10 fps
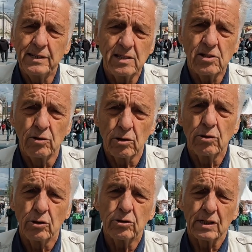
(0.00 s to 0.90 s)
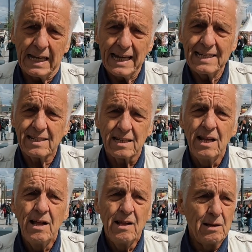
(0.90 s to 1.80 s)
is not the case.
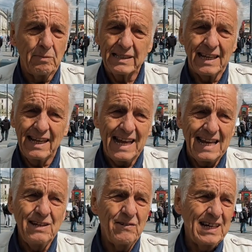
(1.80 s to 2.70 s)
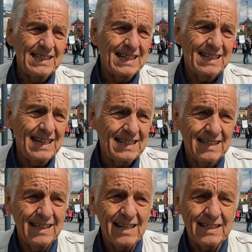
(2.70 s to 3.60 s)
But anyway, that
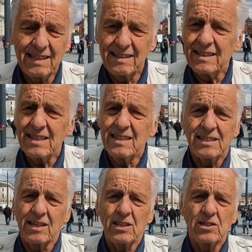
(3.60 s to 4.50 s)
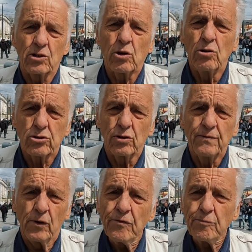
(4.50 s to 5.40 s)
is a cause
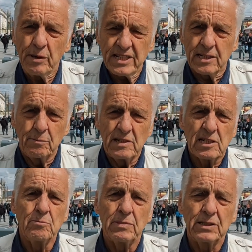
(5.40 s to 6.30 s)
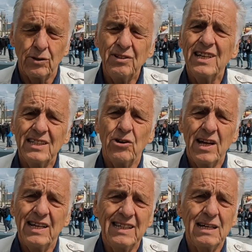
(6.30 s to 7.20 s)
of pessimism. But on the other
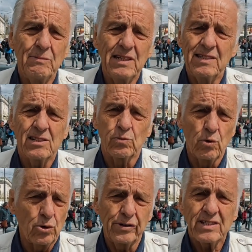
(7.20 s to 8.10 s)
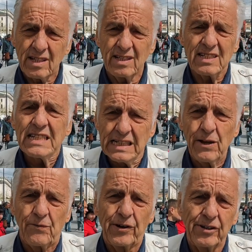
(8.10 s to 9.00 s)
hand, I mean, this war is
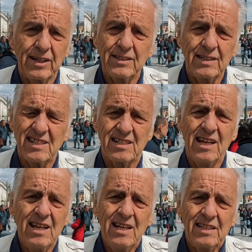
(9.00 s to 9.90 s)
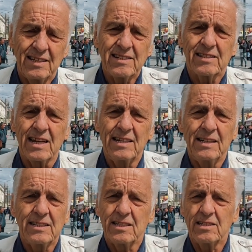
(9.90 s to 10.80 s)
different. This is
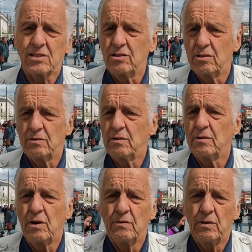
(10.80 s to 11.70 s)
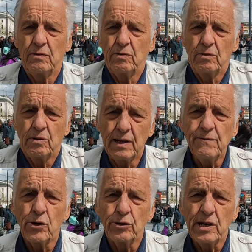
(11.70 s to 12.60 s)
a live
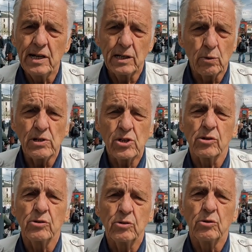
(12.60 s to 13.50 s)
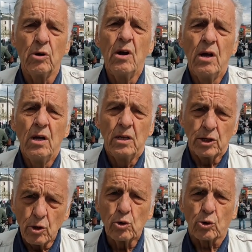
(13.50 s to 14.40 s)
or die question to
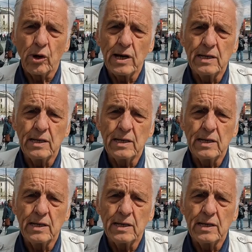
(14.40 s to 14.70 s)
Ukraine